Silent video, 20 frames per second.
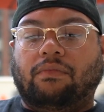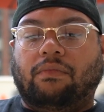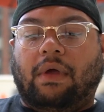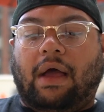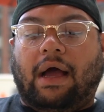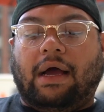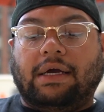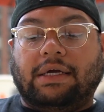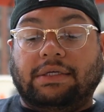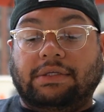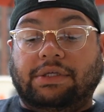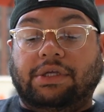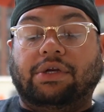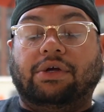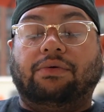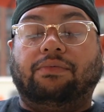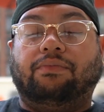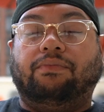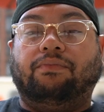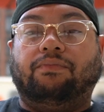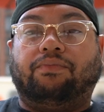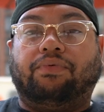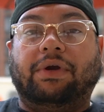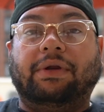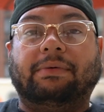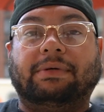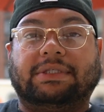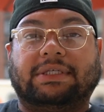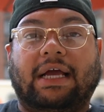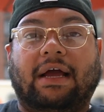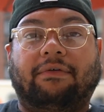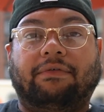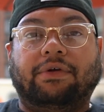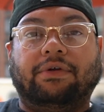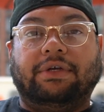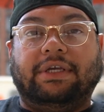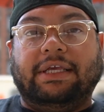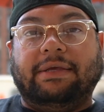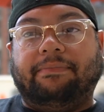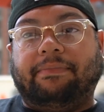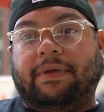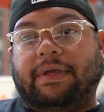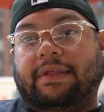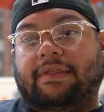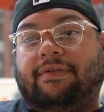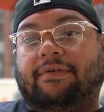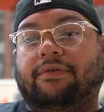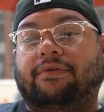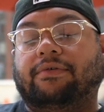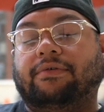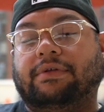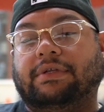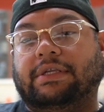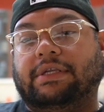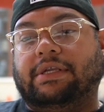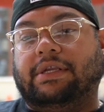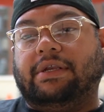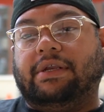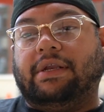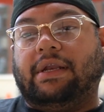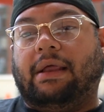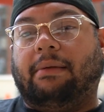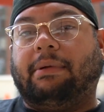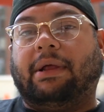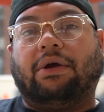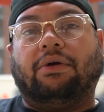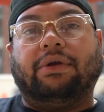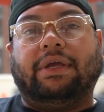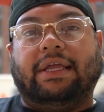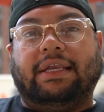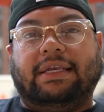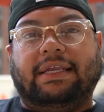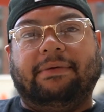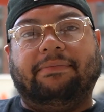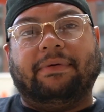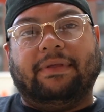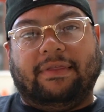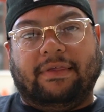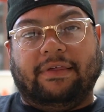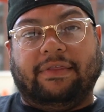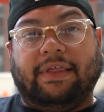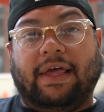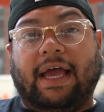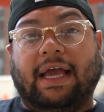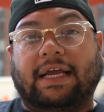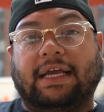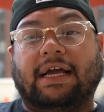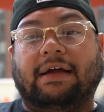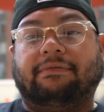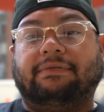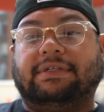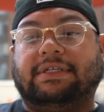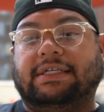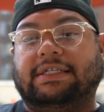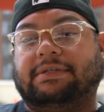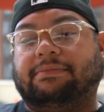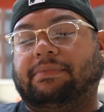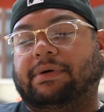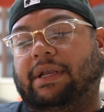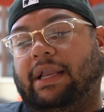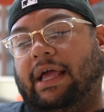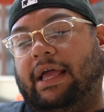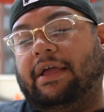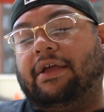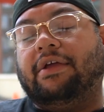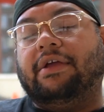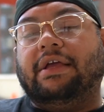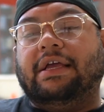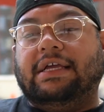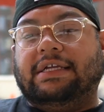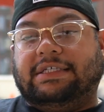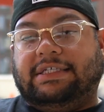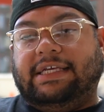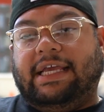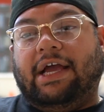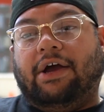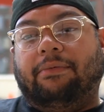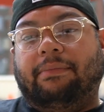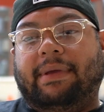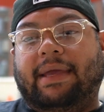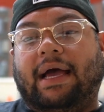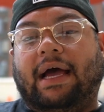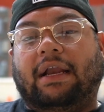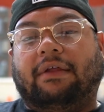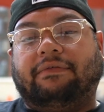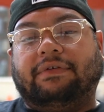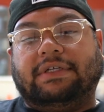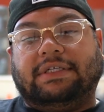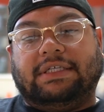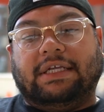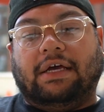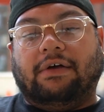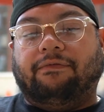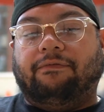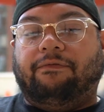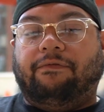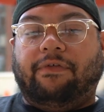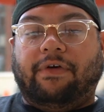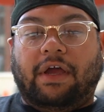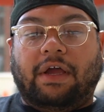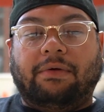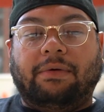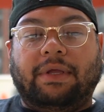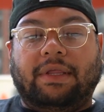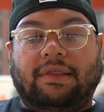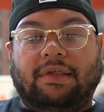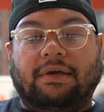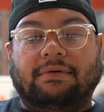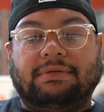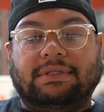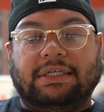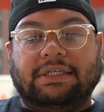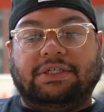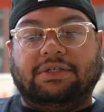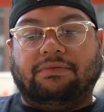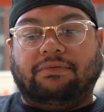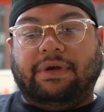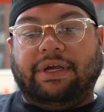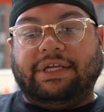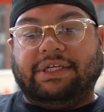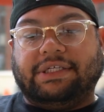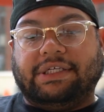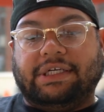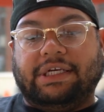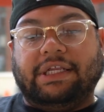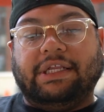I pretty much got real deep into. And I'm not gonna get deep into that conversation, but like she helped me out of a very tough situation.